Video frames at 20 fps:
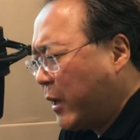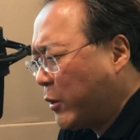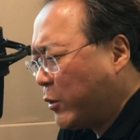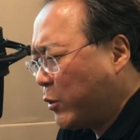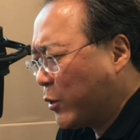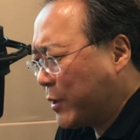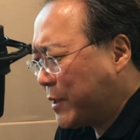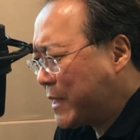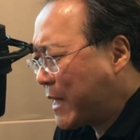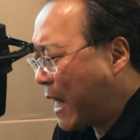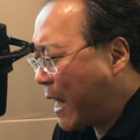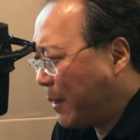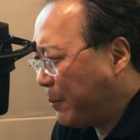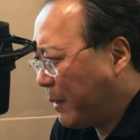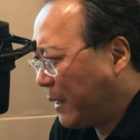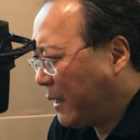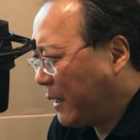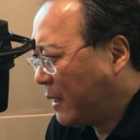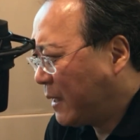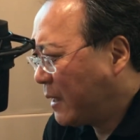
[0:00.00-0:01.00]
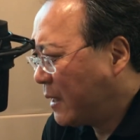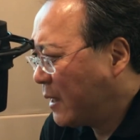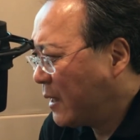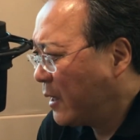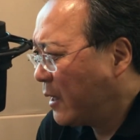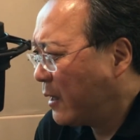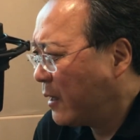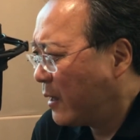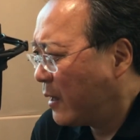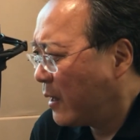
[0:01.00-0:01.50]
your timing,
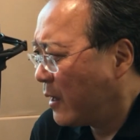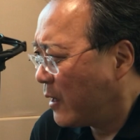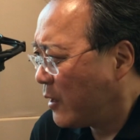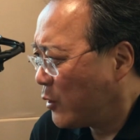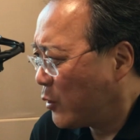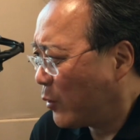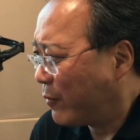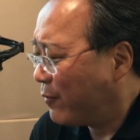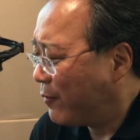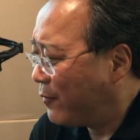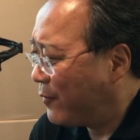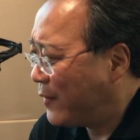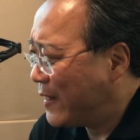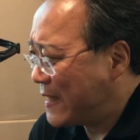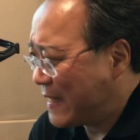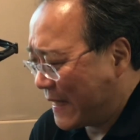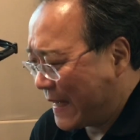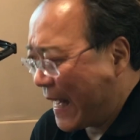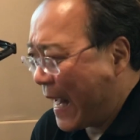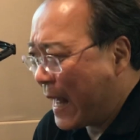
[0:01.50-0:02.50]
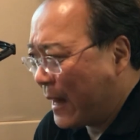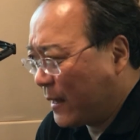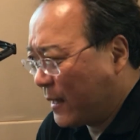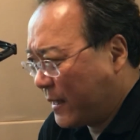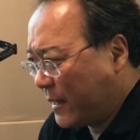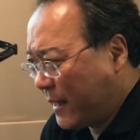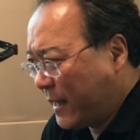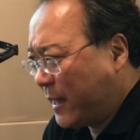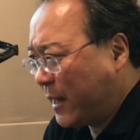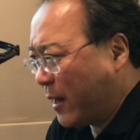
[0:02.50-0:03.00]
your
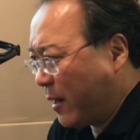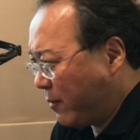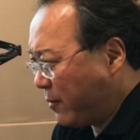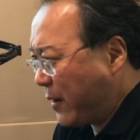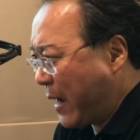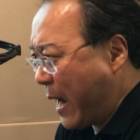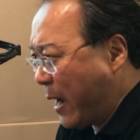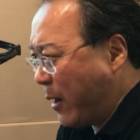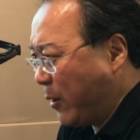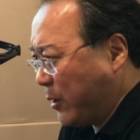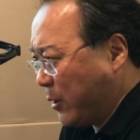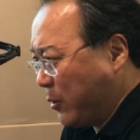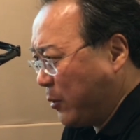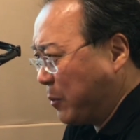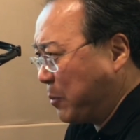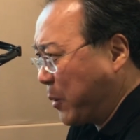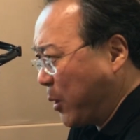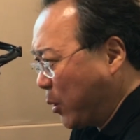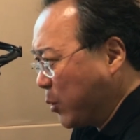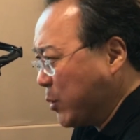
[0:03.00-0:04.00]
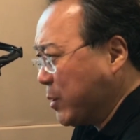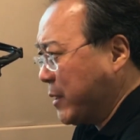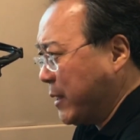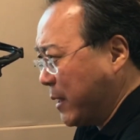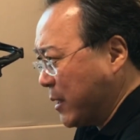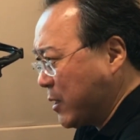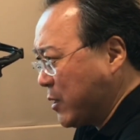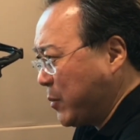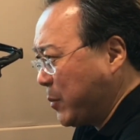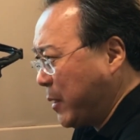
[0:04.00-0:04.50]
physicality of how you approach the
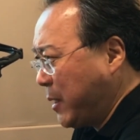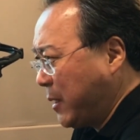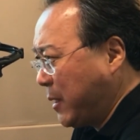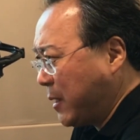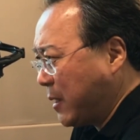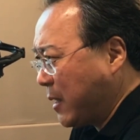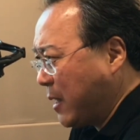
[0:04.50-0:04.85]
instrument